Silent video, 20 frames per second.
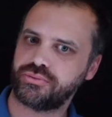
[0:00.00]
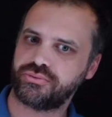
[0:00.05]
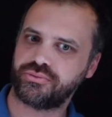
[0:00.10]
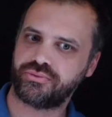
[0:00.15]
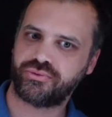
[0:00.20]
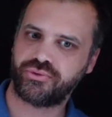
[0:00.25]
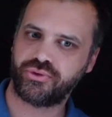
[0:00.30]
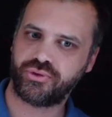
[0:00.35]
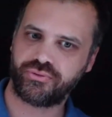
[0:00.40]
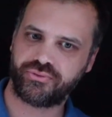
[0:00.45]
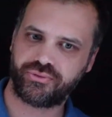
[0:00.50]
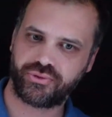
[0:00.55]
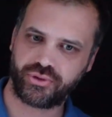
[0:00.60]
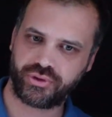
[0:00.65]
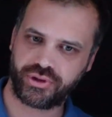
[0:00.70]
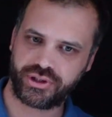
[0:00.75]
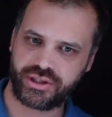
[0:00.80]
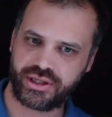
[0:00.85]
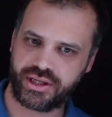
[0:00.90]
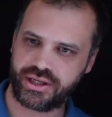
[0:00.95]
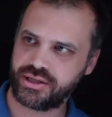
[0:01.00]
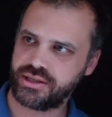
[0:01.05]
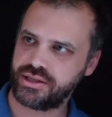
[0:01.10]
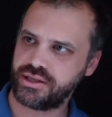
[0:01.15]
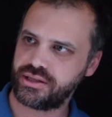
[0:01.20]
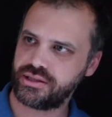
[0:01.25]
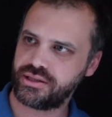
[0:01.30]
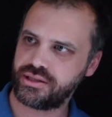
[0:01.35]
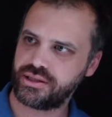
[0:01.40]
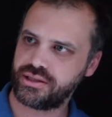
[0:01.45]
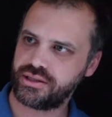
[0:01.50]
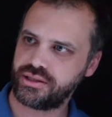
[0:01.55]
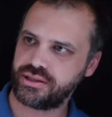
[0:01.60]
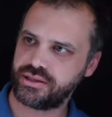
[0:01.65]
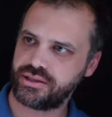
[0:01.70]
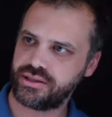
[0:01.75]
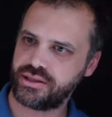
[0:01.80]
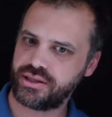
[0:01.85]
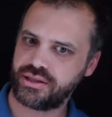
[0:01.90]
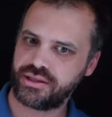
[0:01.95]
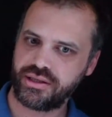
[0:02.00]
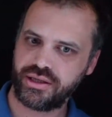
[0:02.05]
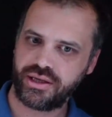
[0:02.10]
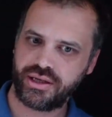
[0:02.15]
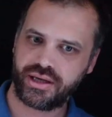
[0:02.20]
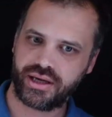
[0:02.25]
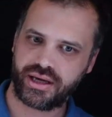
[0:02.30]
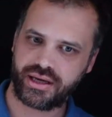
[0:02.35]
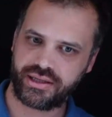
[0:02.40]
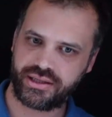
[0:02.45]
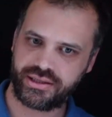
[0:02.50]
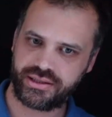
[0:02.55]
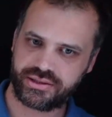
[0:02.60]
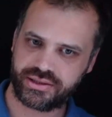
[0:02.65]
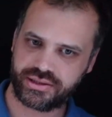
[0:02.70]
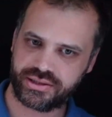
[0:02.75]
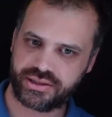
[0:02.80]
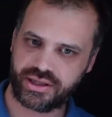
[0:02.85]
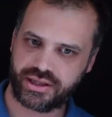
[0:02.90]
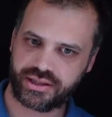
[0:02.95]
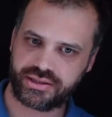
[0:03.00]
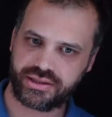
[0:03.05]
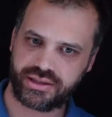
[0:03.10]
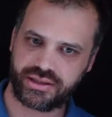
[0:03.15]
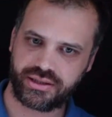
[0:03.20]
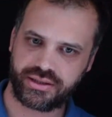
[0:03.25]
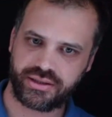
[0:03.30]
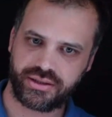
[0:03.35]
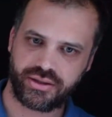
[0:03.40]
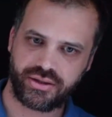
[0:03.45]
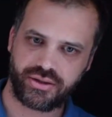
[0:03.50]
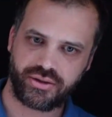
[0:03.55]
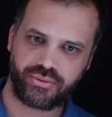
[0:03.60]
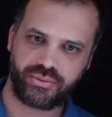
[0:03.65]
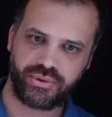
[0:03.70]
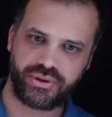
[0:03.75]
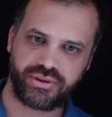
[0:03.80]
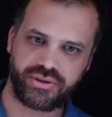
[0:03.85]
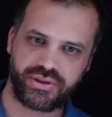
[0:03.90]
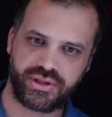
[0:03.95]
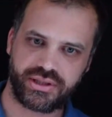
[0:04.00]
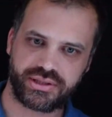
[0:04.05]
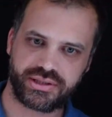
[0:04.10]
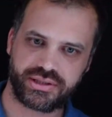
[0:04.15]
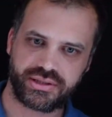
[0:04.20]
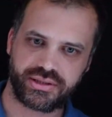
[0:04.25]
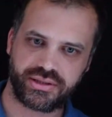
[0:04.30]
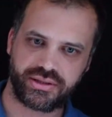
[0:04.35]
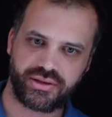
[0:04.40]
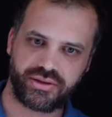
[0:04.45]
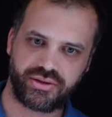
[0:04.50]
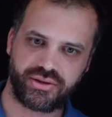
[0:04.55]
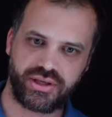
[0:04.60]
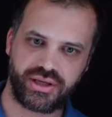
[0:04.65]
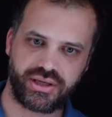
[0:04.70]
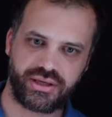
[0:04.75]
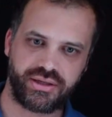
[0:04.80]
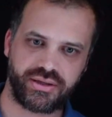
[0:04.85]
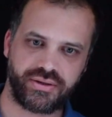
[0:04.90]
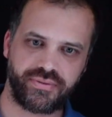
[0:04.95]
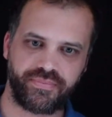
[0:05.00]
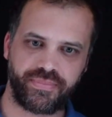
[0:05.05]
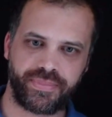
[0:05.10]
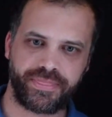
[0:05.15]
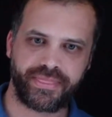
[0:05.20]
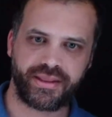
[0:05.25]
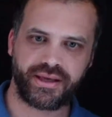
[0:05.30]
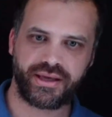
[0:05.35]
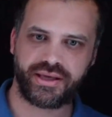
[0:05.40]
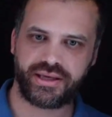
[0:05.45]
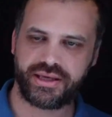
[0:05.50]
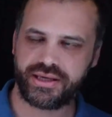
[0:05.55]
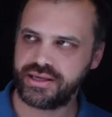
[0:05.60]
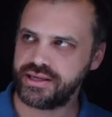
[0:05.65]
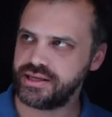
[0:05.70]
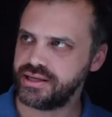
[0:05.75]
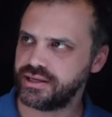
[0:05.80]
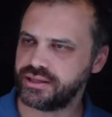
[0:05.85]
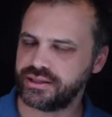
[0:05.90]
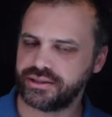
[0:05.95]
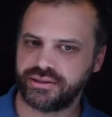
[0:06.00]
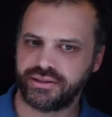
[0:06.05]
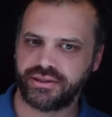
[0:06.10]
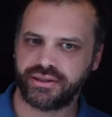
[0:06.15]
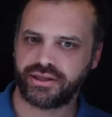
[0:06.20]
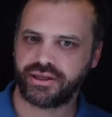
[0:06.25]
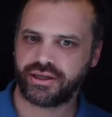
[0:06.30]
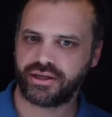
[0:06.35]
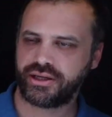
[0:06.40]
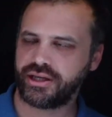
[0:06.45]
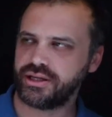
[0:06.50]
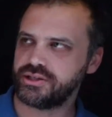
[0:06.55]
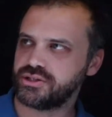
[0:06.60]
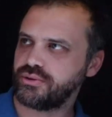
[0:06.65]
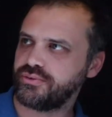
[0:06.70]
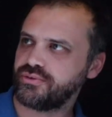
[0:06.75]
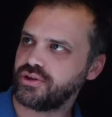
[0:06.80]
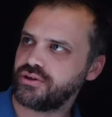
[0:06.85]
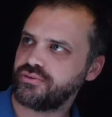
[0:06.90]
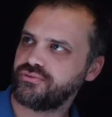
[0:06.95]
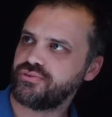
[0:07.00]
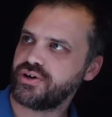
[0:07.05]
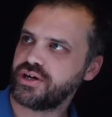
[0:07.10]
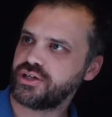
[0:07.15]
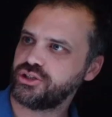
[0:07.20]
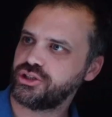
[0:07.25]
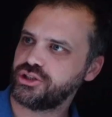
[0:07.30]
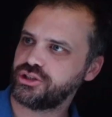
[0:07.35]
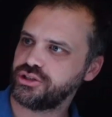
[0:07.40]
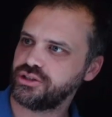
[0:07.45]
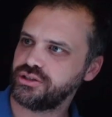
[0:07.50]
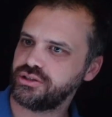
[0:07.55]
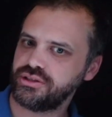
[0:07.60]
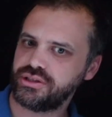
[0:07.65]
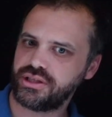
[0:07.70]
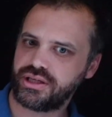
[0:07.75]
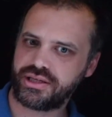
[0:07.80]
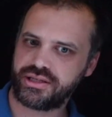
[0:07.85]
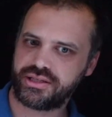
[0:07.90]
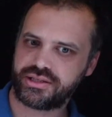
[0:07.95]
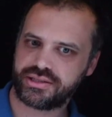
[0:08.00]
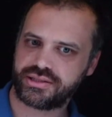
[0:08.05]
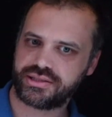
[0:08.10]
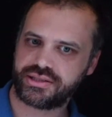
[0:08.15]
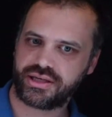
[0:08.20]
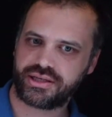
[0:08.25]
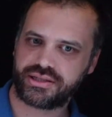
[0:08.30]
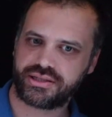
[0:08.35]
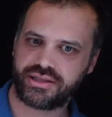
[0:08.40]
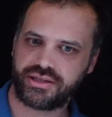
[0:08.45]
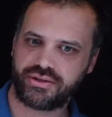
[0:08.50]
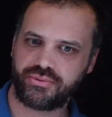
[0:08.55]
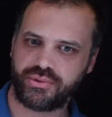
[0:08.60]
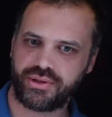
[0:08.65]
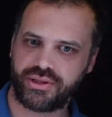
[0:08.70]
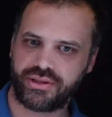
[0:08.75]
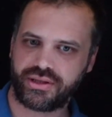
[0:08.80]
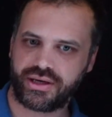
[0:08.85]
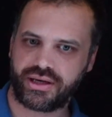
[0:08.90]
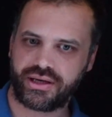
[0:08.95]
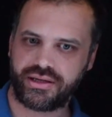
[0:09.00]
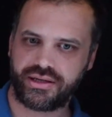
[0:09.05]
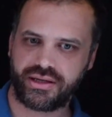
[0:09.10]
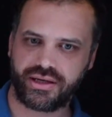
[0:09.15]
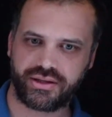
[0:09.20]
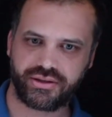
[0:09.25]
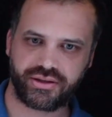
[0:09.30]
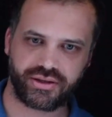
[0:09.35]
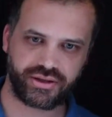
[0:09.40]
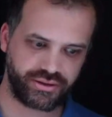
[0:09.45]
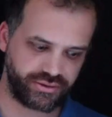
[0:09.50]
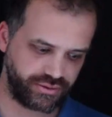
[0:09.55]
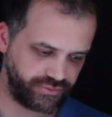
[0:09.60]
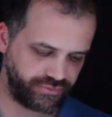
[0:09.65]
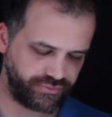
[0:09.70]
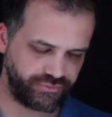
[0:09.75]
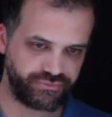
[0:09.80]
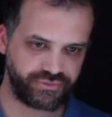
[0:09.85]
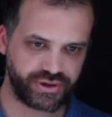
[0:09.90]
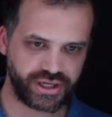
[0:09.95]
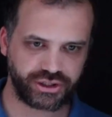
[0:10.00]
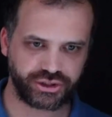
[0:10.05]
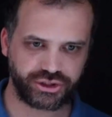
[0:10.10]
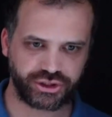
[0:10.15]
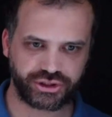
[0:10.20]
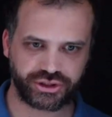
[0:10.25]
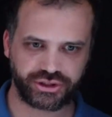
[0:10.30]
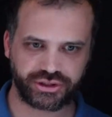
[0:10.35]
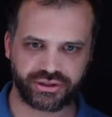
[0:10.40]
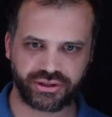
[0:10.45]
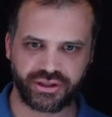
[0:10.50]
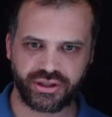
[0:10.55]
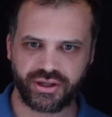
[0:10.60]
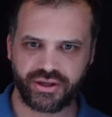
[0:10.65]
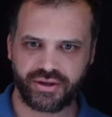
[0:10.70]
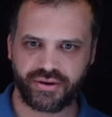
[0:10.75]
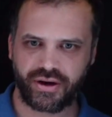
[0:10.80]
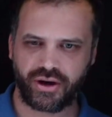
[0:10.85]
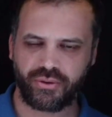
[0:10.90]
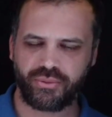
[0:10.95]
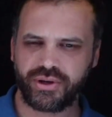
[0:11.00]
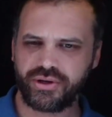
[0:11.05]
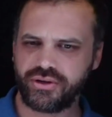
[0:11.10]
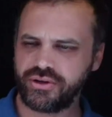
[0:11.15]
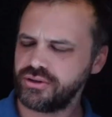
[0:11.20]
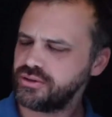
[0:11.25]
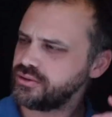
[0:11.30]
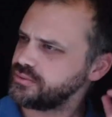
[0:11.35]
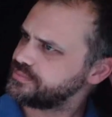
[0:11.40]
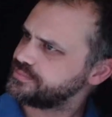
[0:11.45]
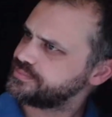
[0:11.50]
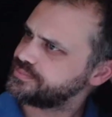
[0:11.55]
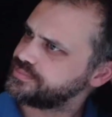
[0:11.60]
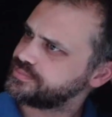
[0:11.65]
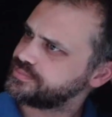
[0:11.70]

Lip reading: falling down, and intersecting with this thing here. Okay, so I've got a function intersecting with another function. I wonder